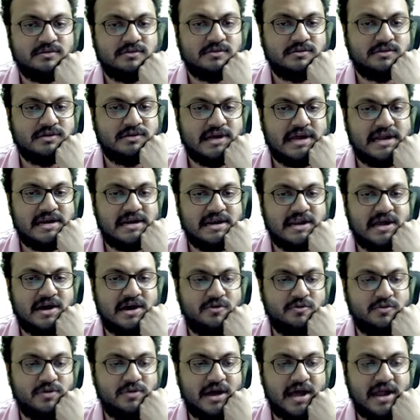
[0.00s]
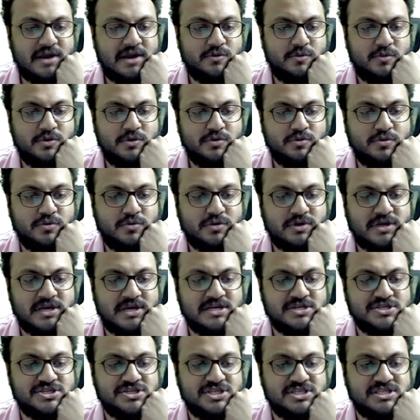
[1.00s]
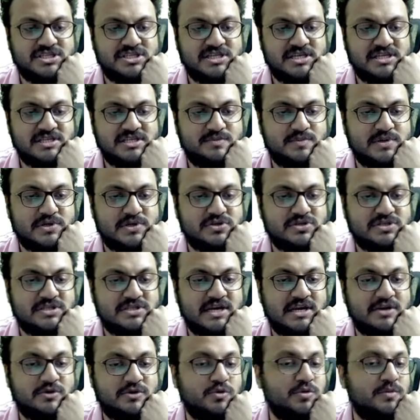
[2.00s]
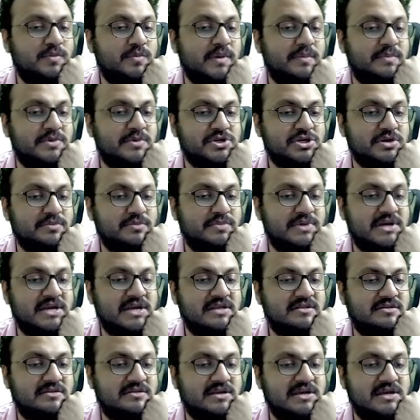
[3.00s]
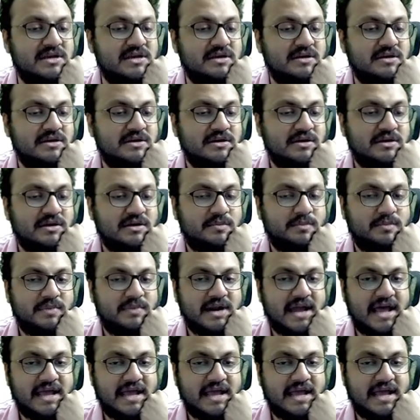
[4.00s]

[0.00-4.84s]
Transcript: And now I don't want to go king g6 because there could be bishop d3, but I